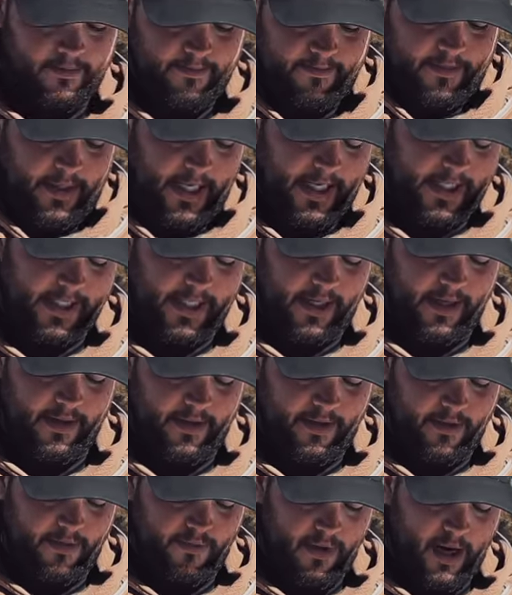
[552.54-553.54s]
like I said,
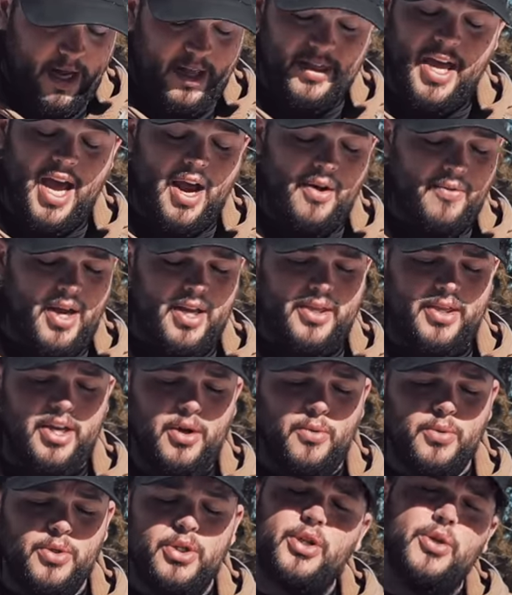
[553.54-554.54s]
right, that right there
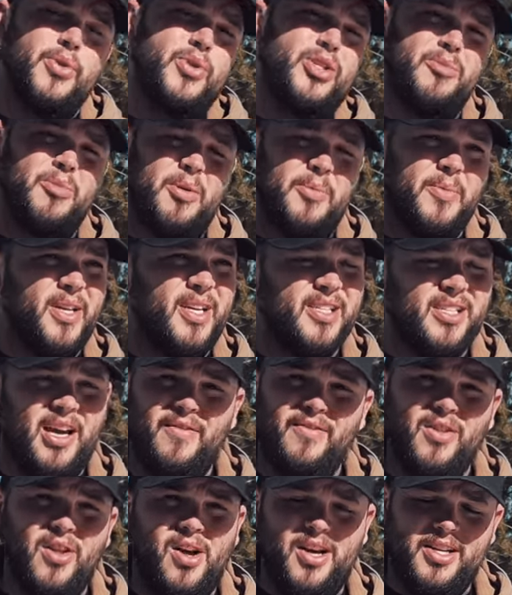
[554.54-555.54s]
was huge to me because
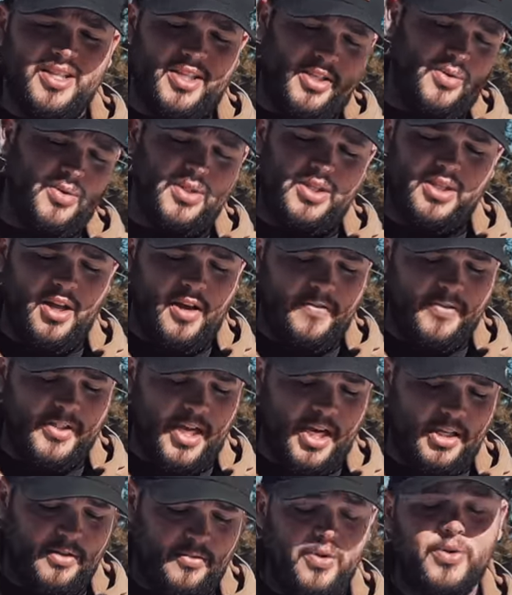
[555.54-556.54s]
I've lost those stuff
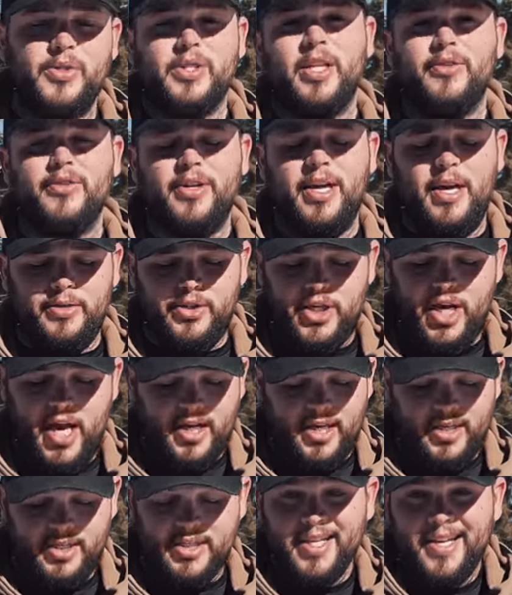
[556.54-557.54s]
sacks for those other down
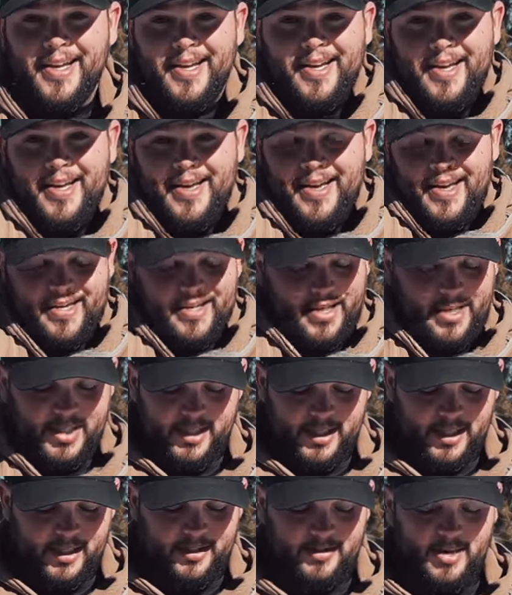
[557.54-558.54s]
jackets. And like I
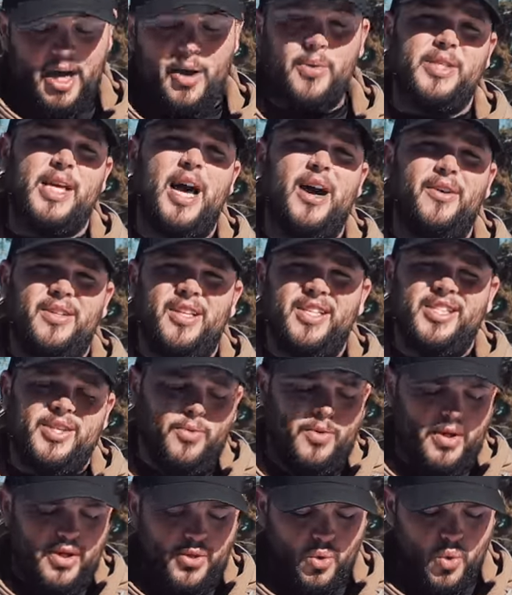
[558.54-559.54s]
said, I was out unless I
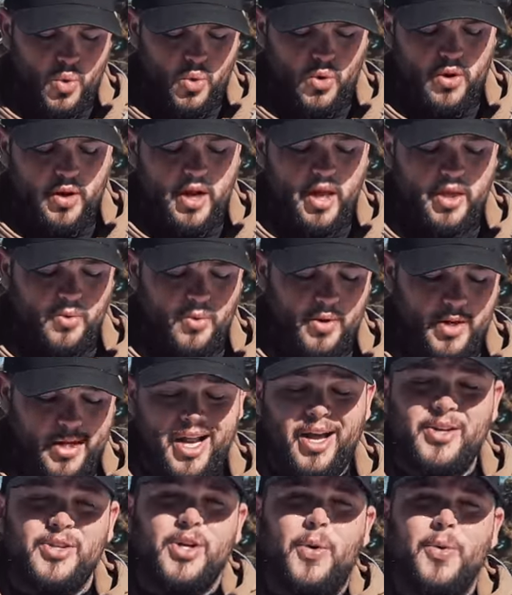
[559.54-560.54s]
wanted to order another one, and
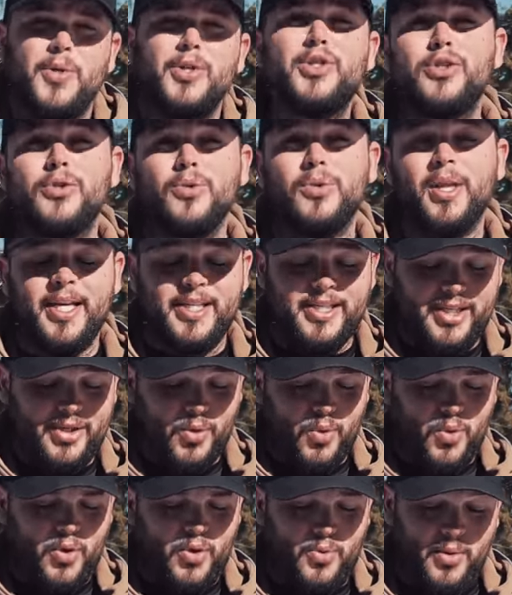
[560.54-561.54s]
I was always too lazy to
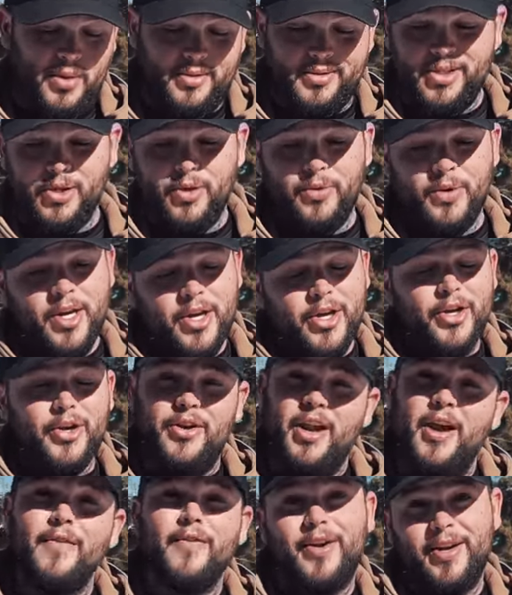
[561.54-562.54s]
order one. So you're
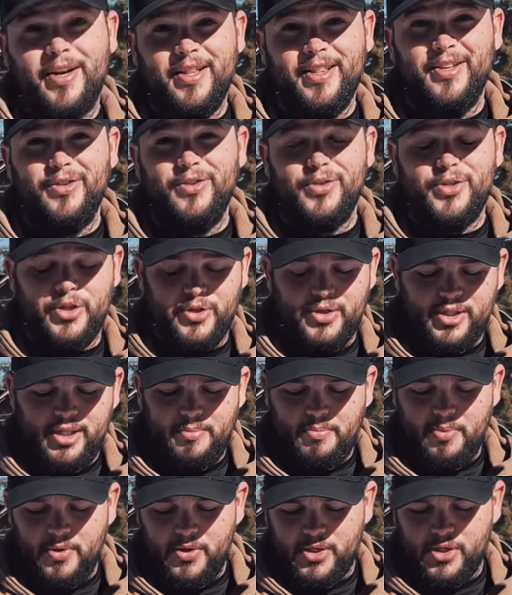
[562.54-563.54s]
never going to lose your
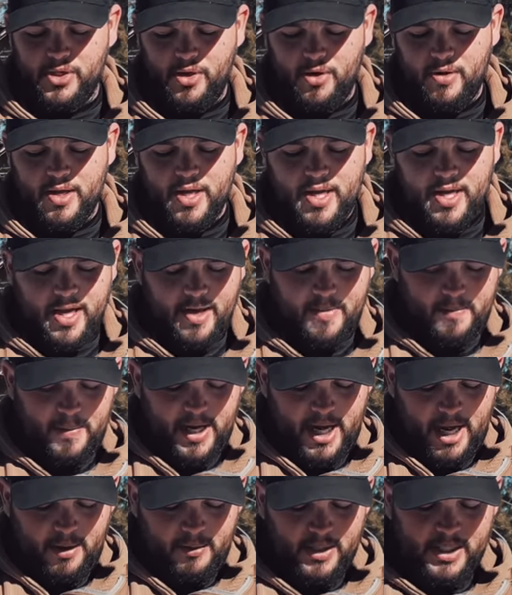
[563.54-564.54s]
zipper. So it being
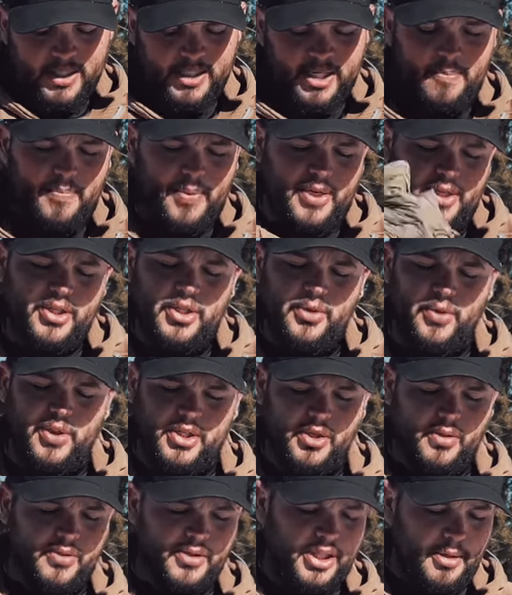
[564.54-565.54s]
able to zip into its
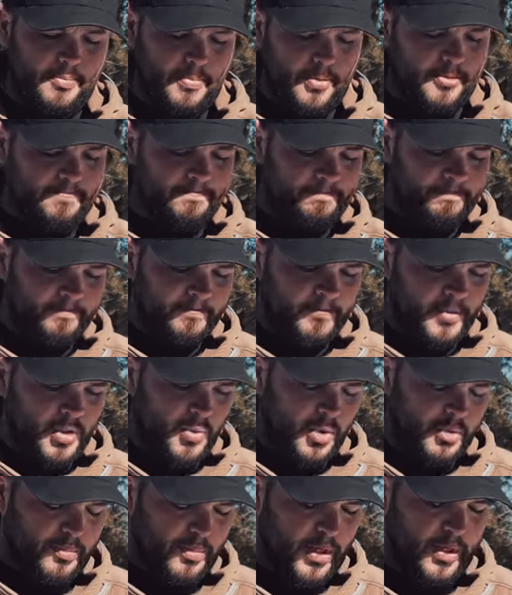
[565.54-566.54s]
own zipper
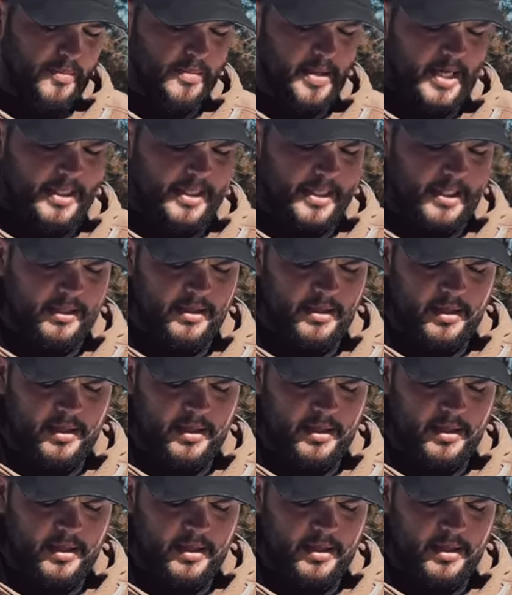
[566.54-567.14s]
was pretty amazing.